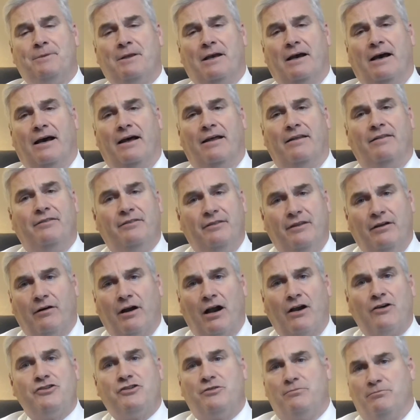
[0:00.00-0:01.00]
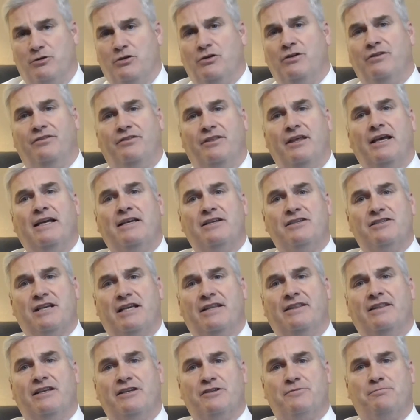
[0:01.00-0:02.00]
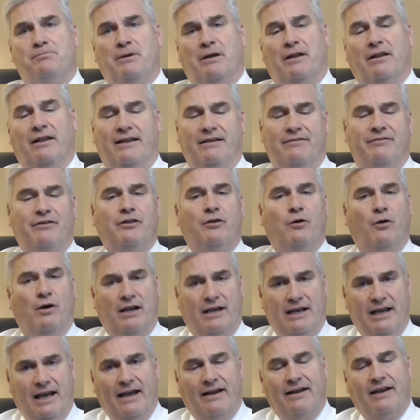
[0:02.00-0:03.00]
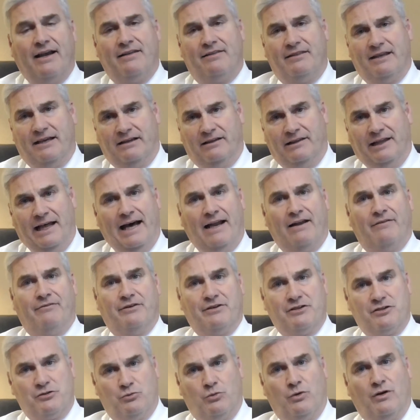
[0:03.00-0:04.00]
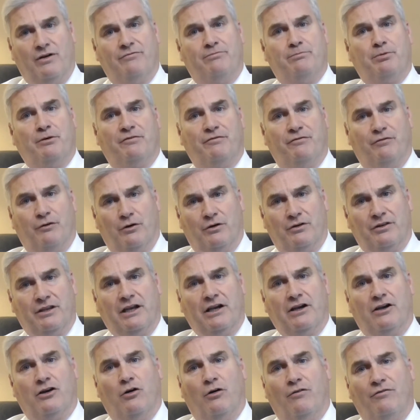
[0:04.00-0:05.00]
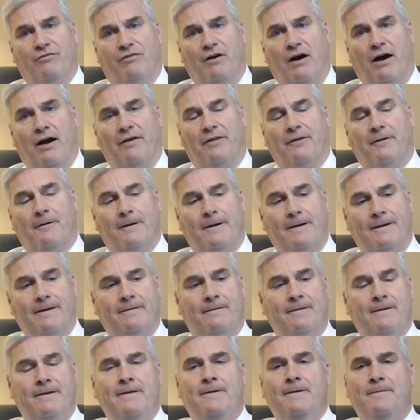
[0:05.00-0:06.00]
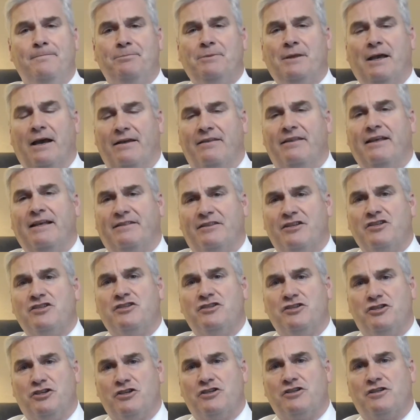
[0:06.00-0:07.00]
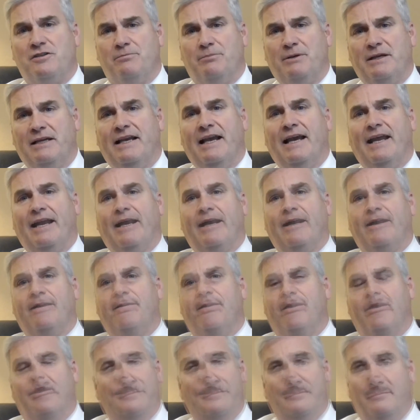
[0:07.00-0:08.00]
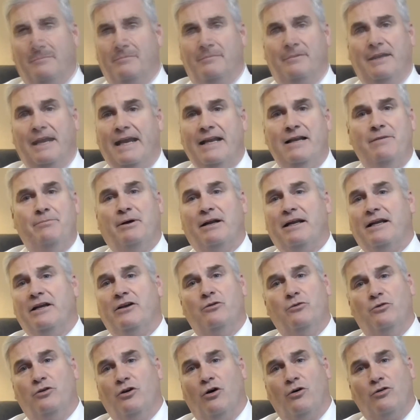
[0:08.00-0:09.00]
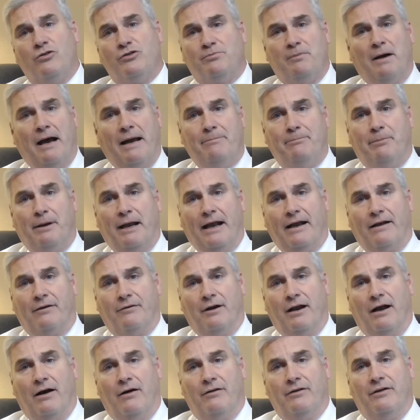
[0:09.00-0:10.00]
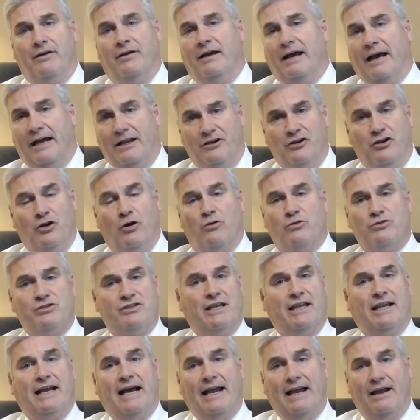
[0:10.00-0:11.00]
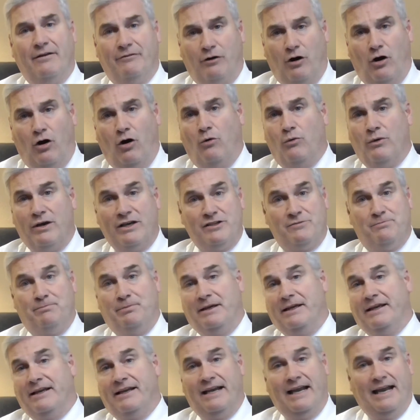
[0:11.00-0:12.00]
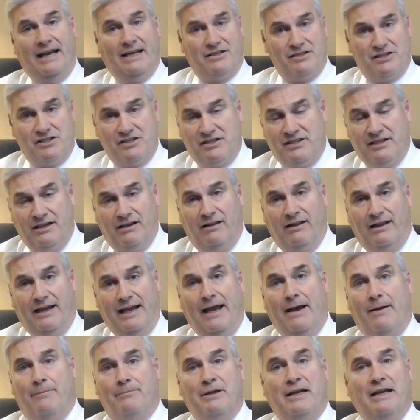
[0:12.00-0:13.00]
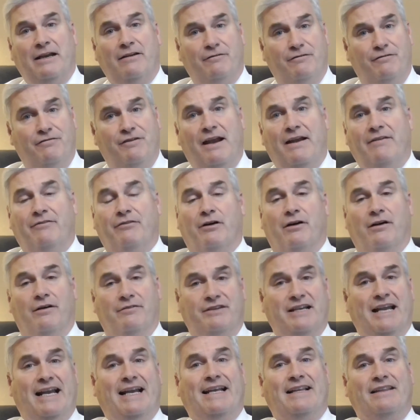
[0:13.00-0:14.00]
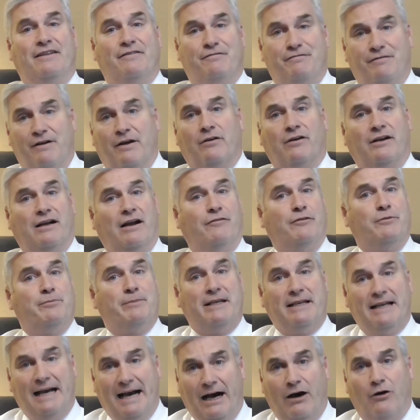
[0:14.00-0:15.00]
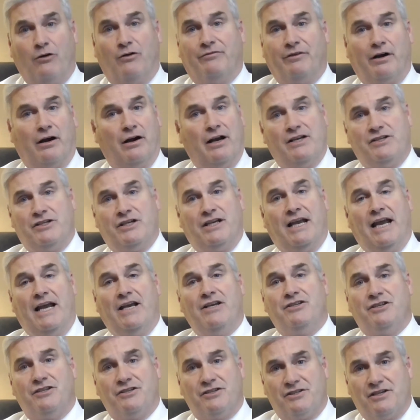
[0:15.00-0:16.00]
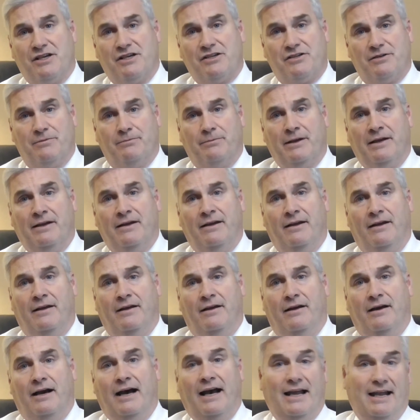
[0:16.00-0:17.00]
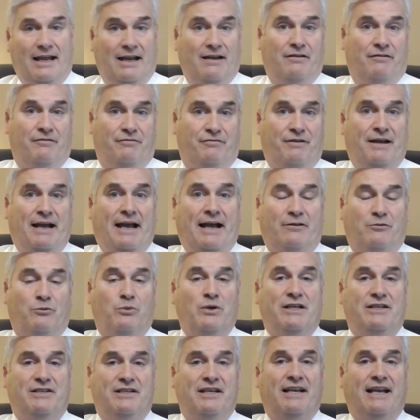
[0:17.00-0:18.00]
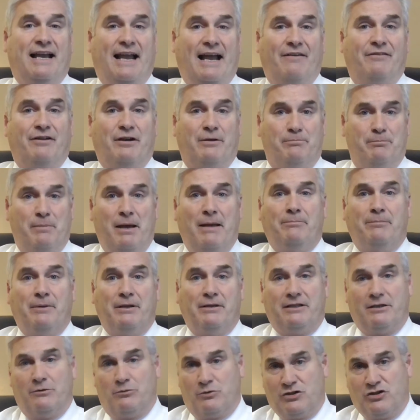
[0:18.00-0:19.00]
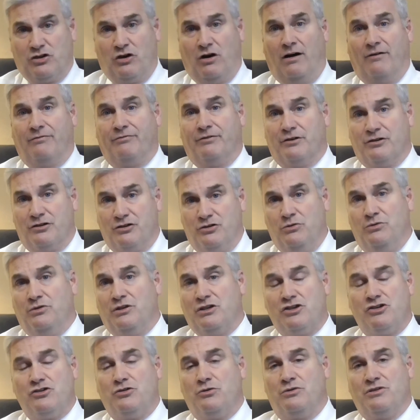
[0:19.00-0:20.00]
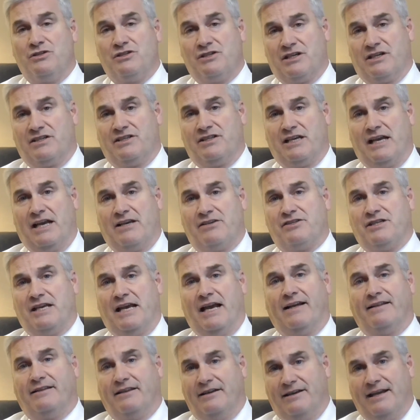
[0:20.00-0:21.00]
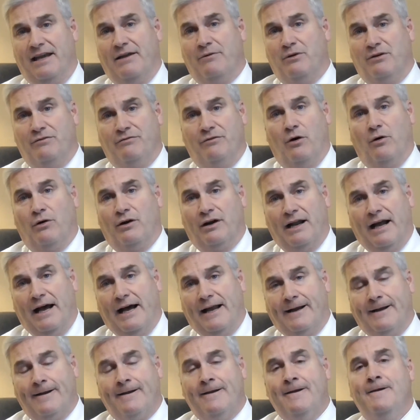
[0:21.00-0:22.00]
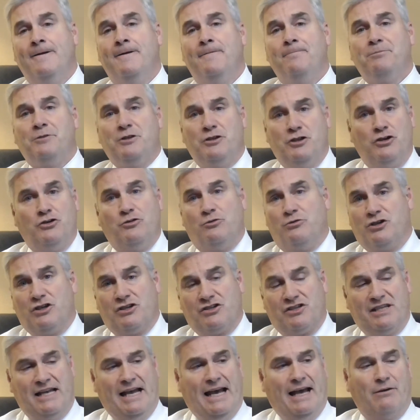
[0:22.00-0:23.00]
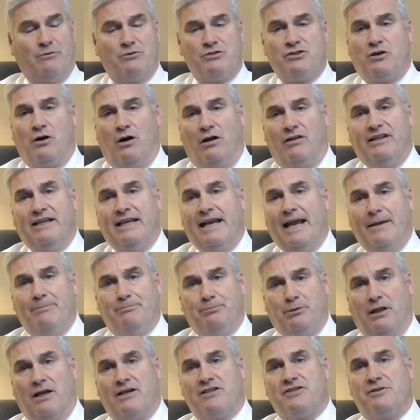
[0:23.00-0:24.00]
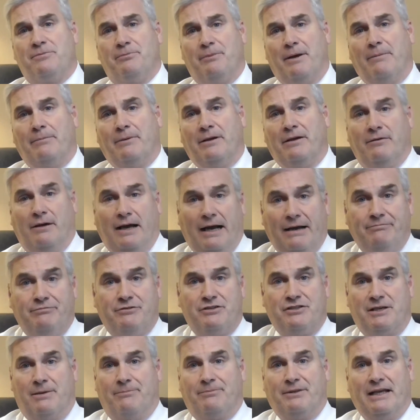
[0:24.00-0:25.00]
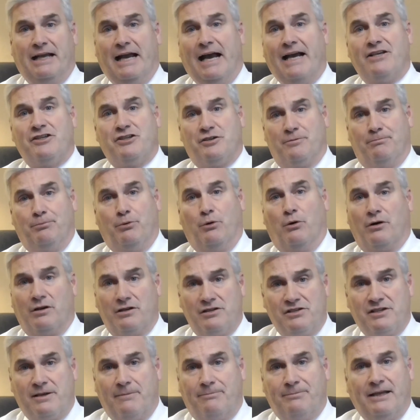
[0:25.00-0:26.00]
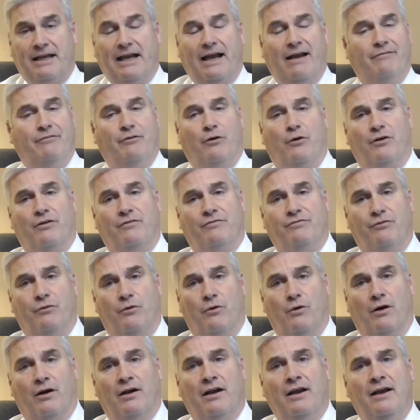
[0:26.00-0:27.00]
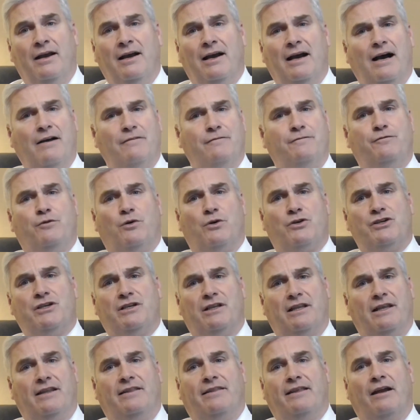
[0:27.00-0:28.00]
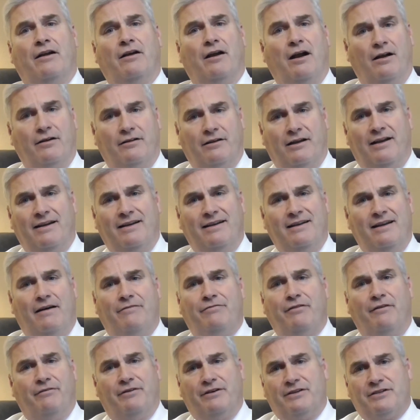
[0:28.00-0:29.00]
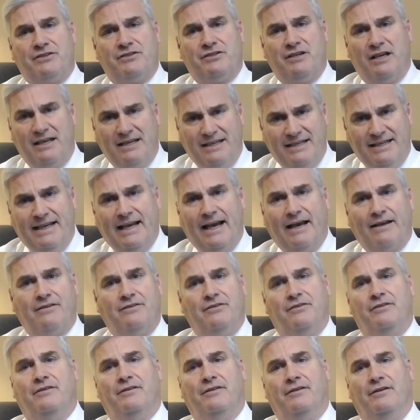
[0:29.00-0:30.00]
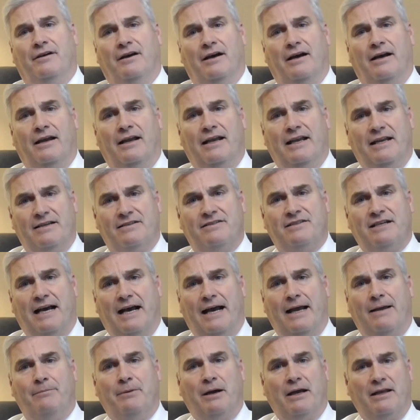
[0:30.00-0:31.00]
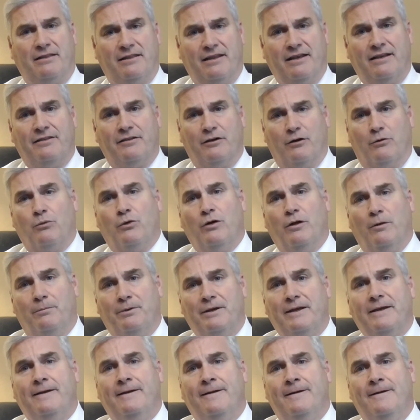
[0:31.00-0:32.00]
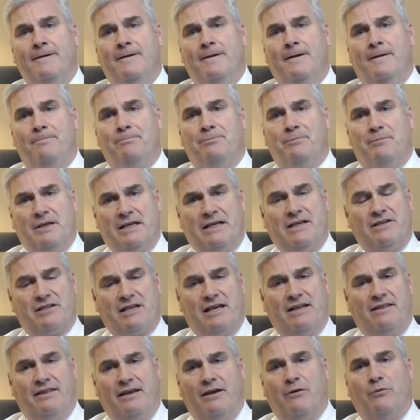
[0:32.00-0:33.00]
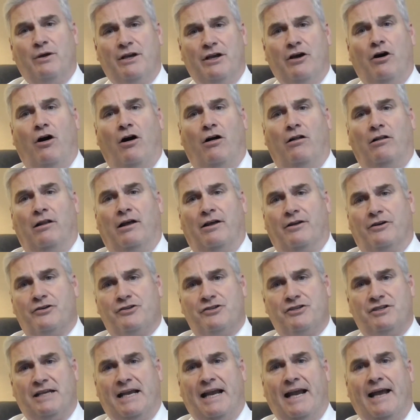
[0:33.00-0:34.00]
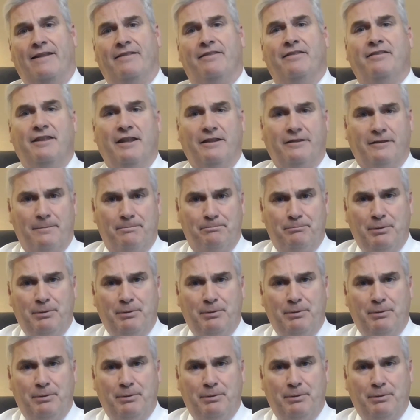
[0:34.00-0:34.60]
There are some good things in this bill, even though, again, I think a lot of us would have preferred that it go farther, and I think this is just the beginning. Anybody who knows my background knows that I have always been and still am in favor of getting the federal government out of our education system. And in fact, we did have an amendment that was offered to the Student Success Act the day we voted on it to do just that. It was called the A-plus Amendment. Something I supported, something I voted for. Unfortunately, there aren't enough of us yet. In time, I think there will be, because I think we all understand that the